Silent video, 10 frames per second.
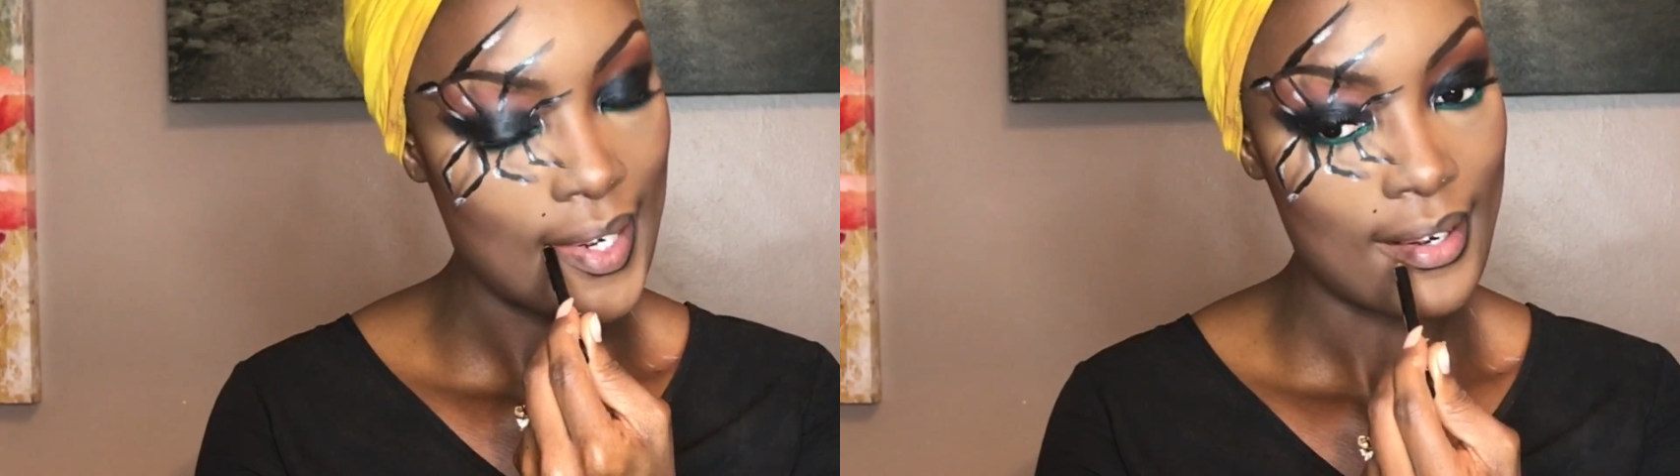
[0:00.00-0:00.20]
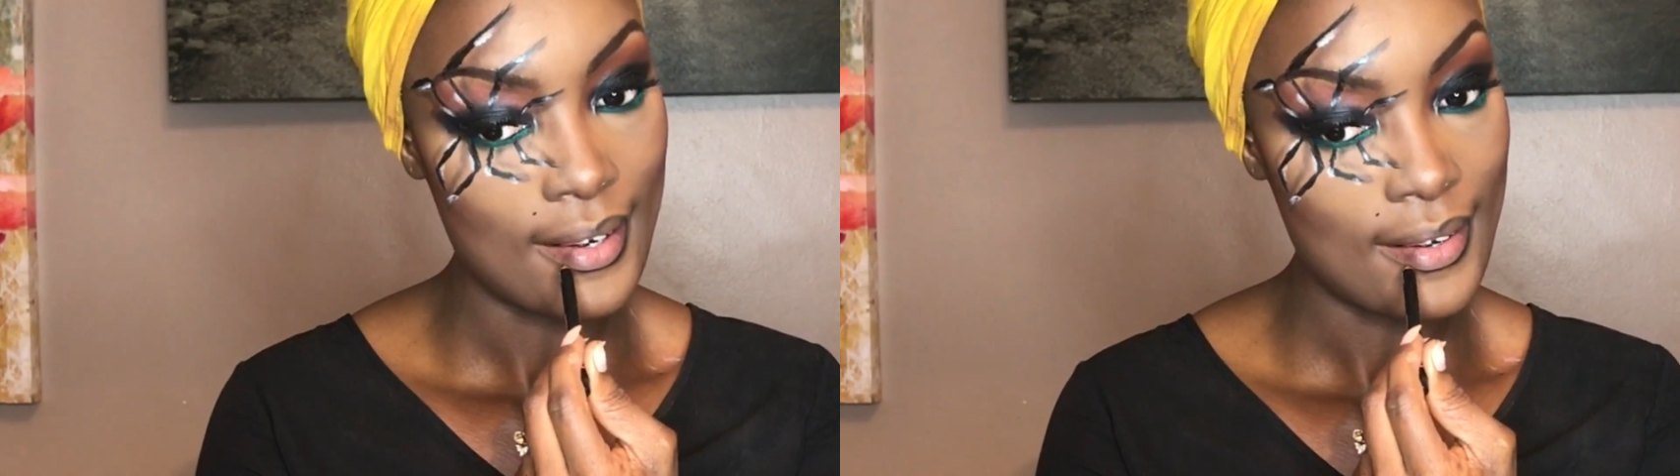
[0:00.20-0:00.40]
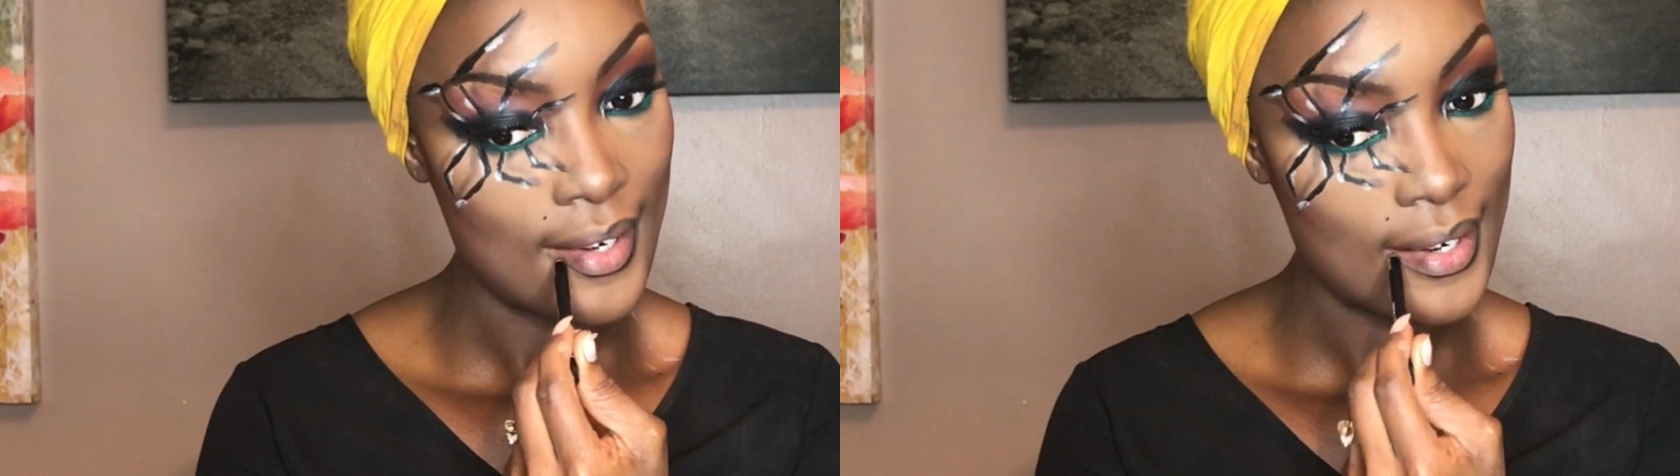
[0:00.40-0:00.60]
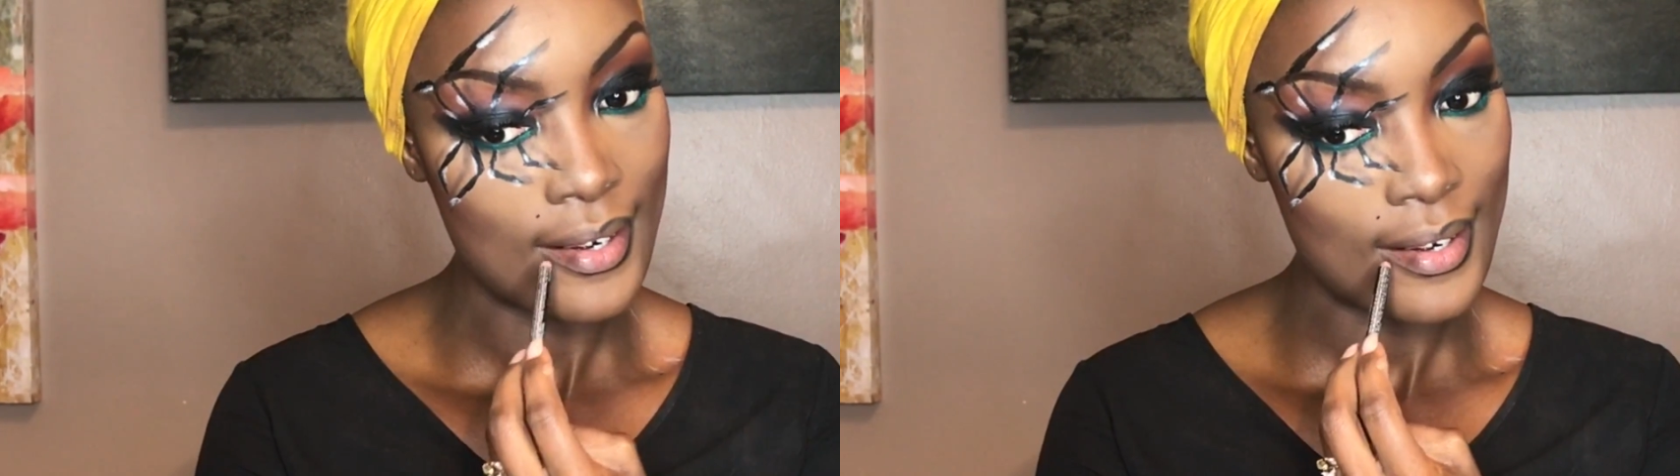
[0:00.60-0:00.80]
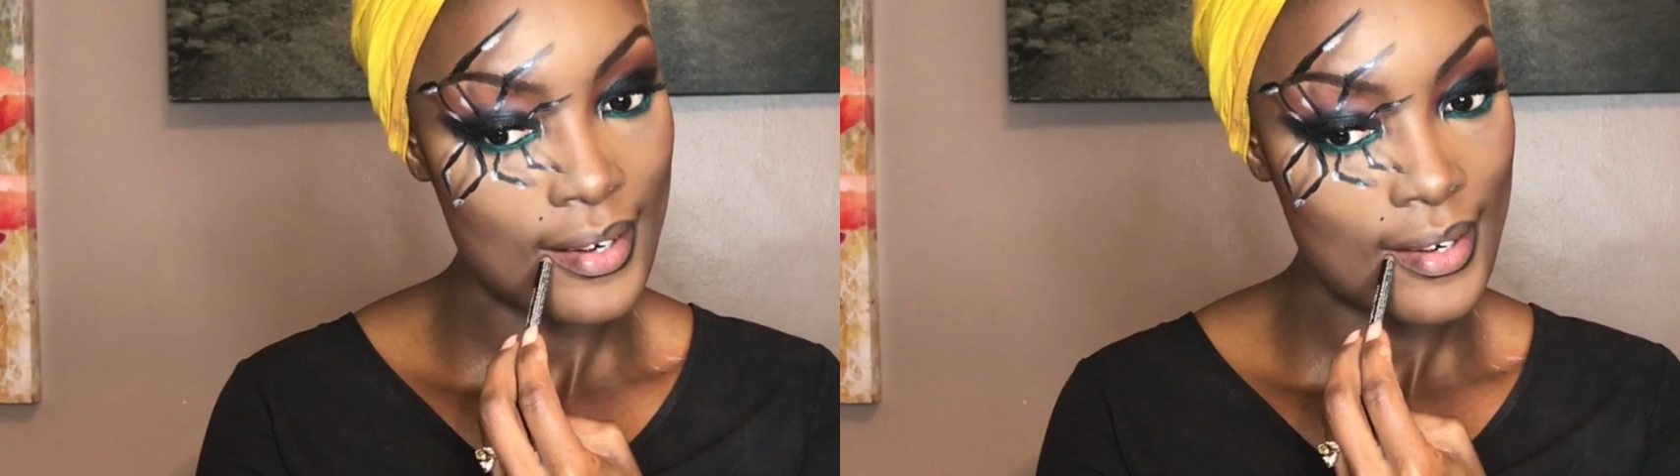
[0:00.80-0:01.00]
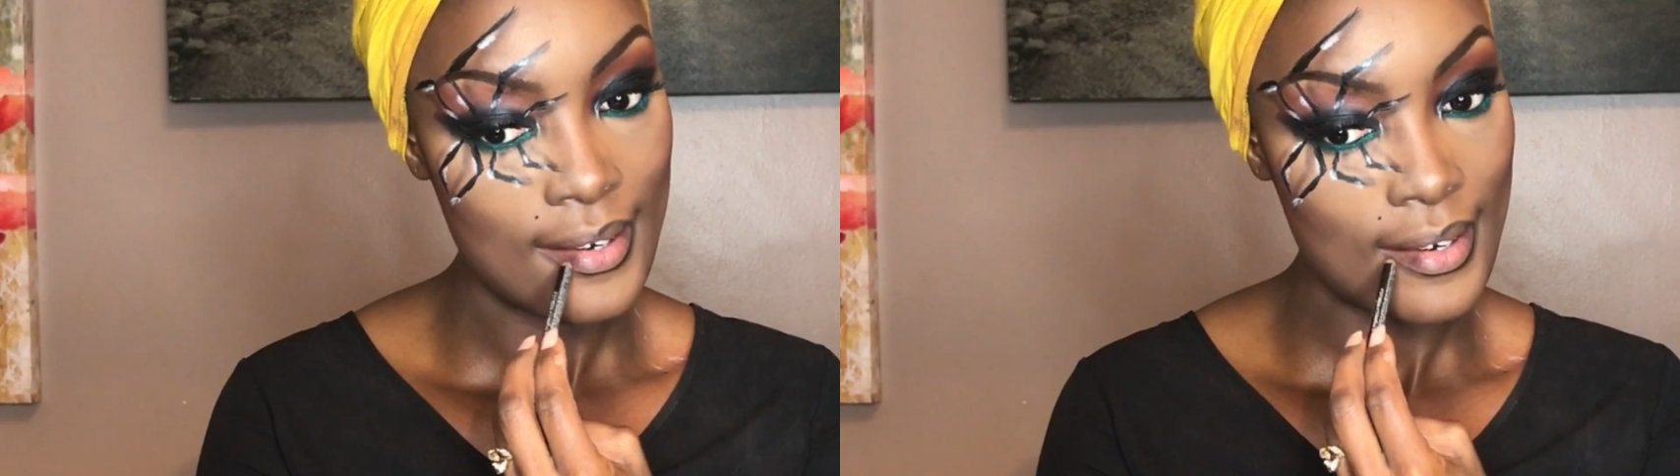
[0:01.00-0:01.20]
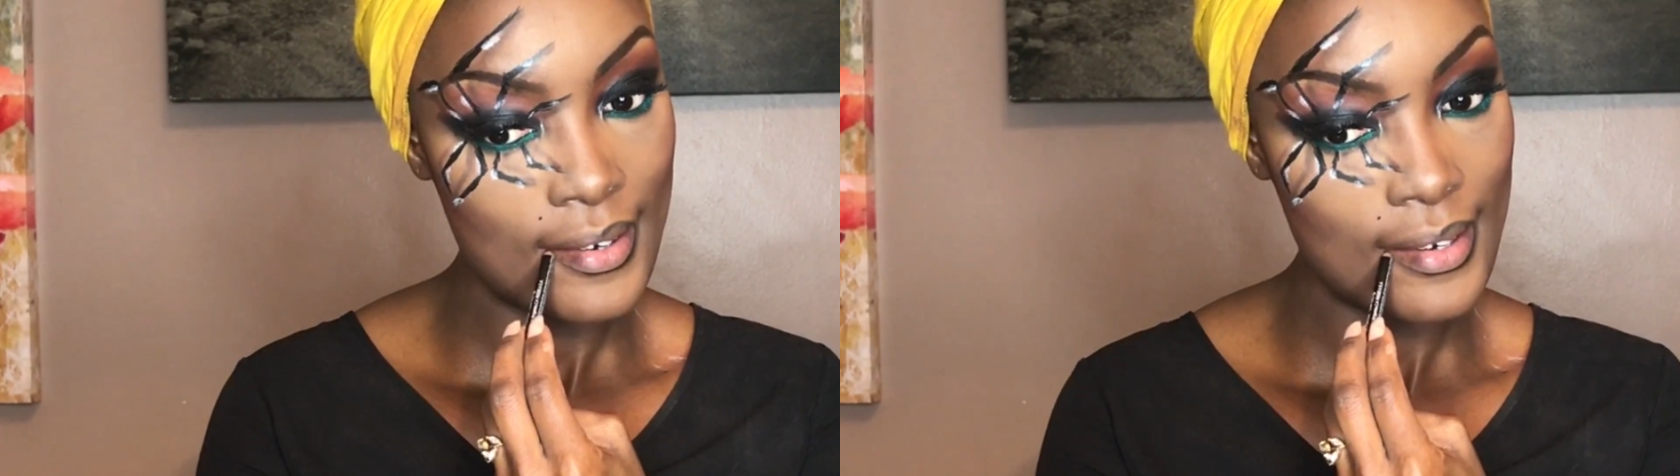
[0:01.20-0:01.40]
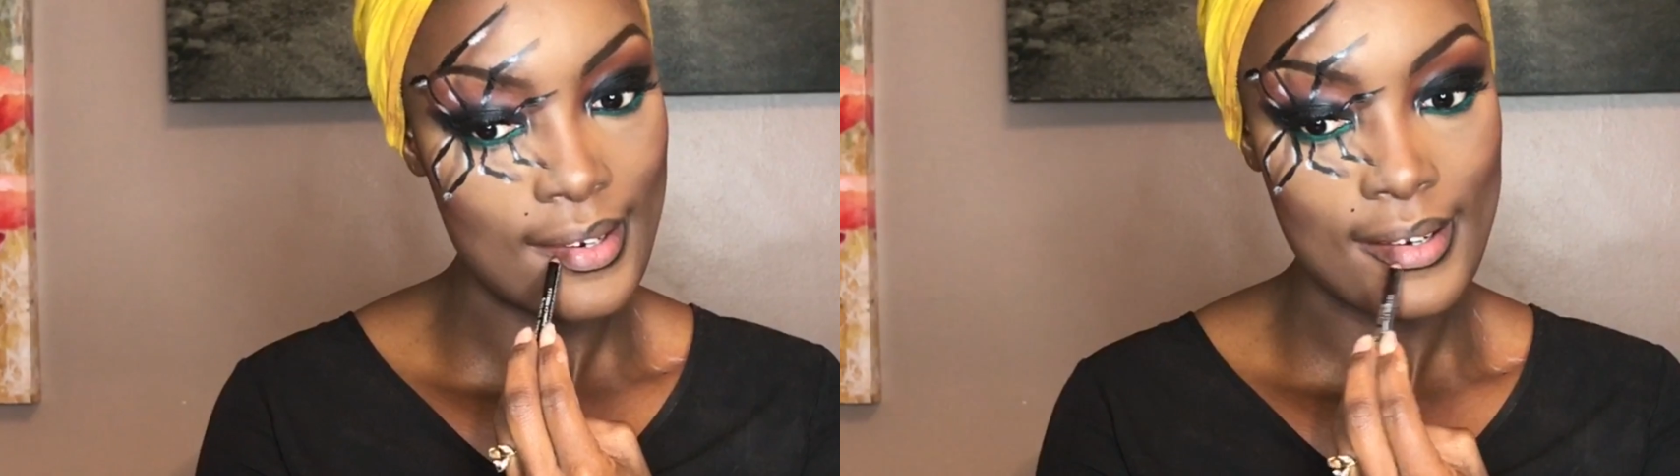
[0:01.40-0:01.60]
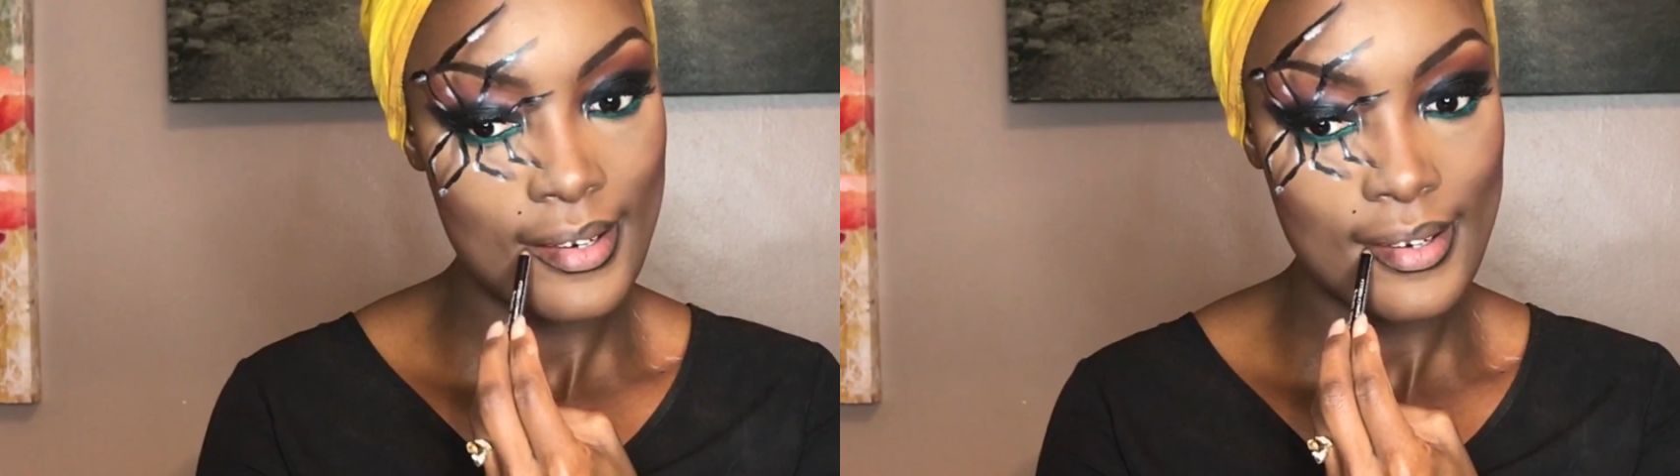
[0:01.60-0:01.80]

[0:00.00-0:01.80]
for this tutorial.